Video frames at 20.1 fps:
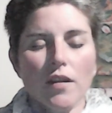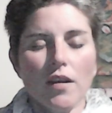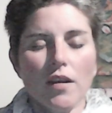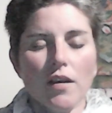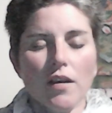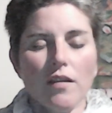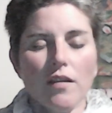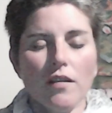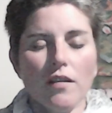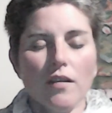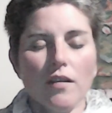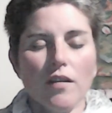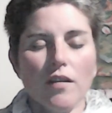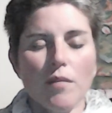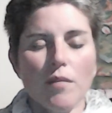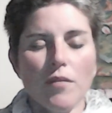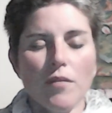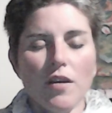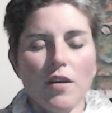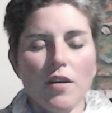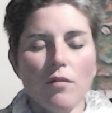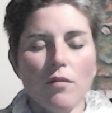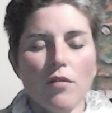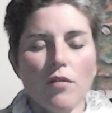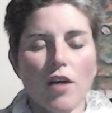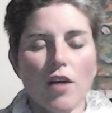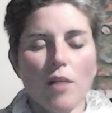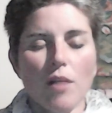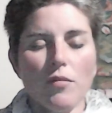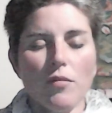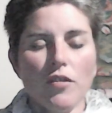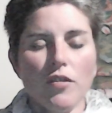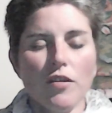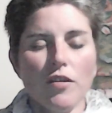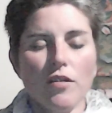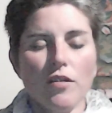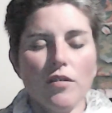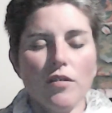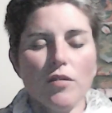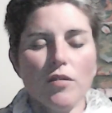is that something will come to
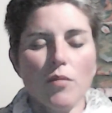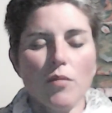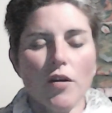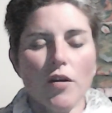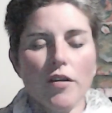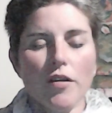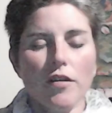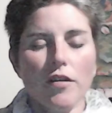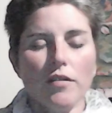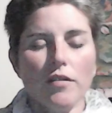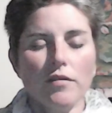you tomorrow.